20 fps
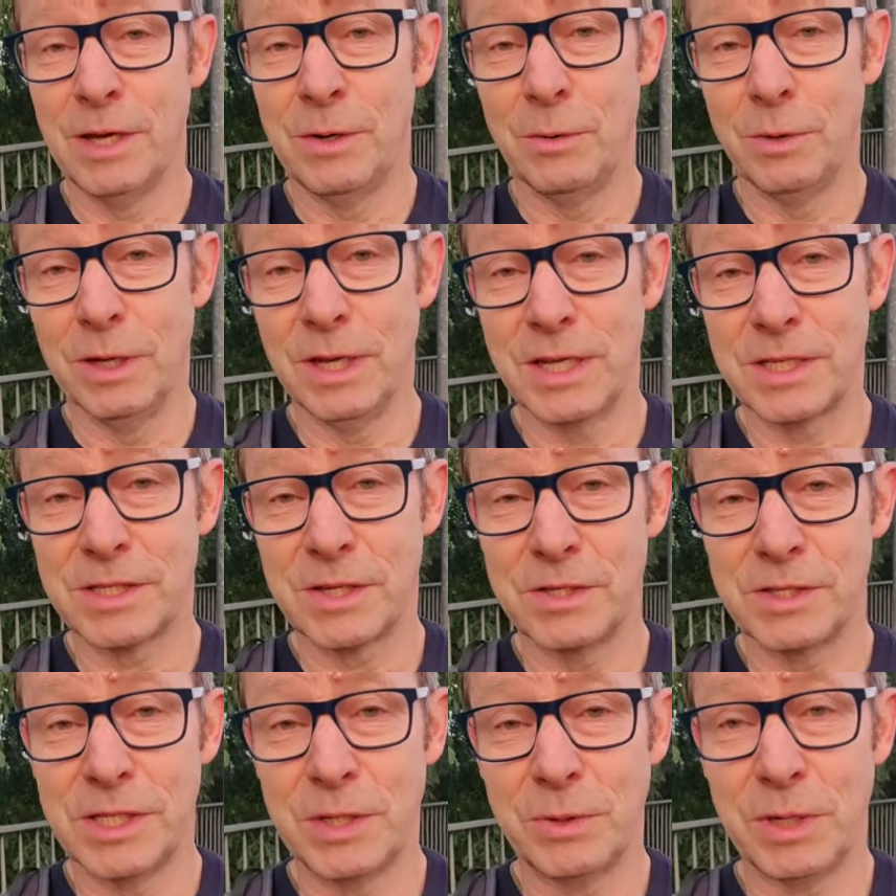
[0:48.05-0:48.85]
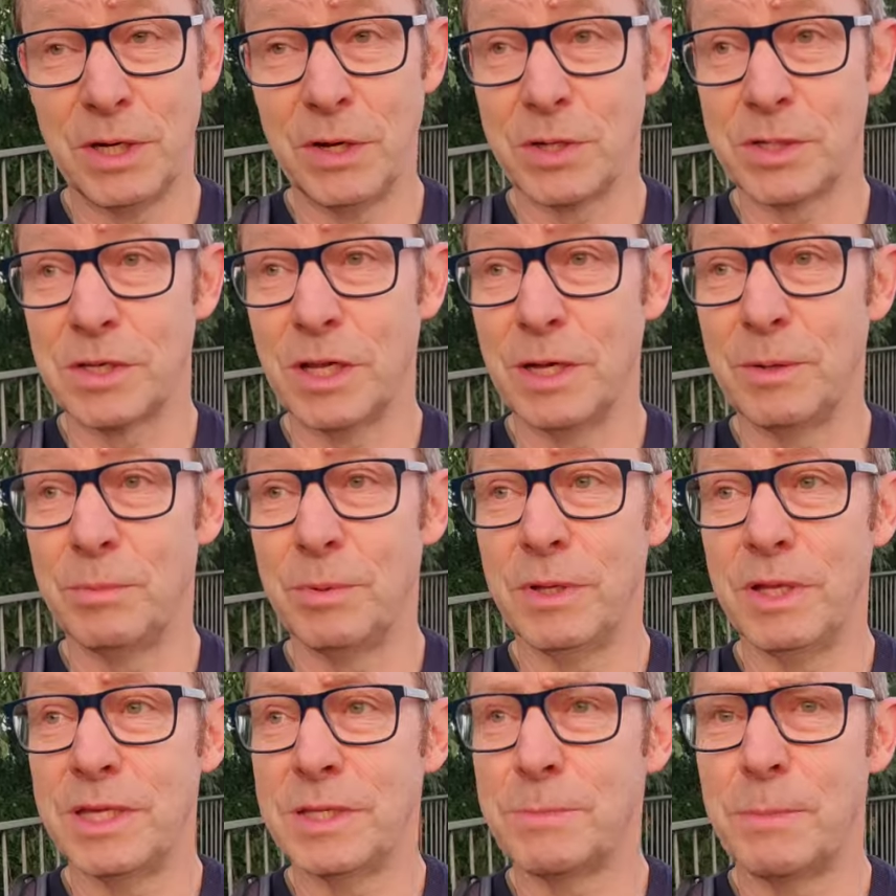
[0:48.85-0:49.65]
Well, let's go and see what it looks like.
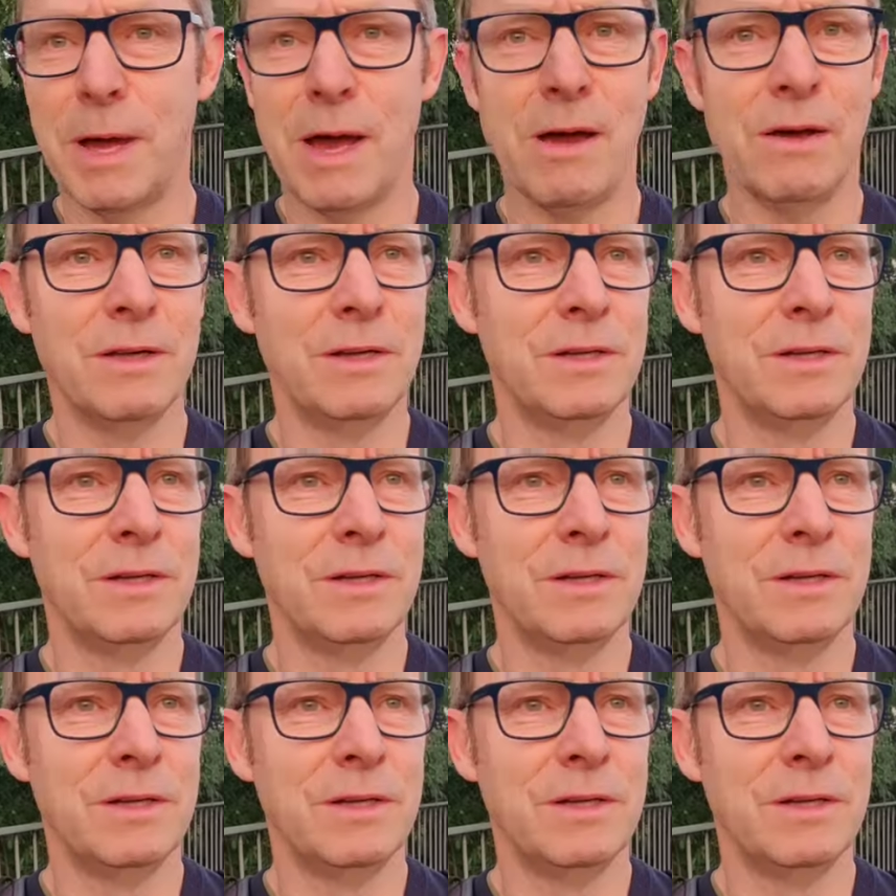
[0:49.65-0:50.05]
But it's about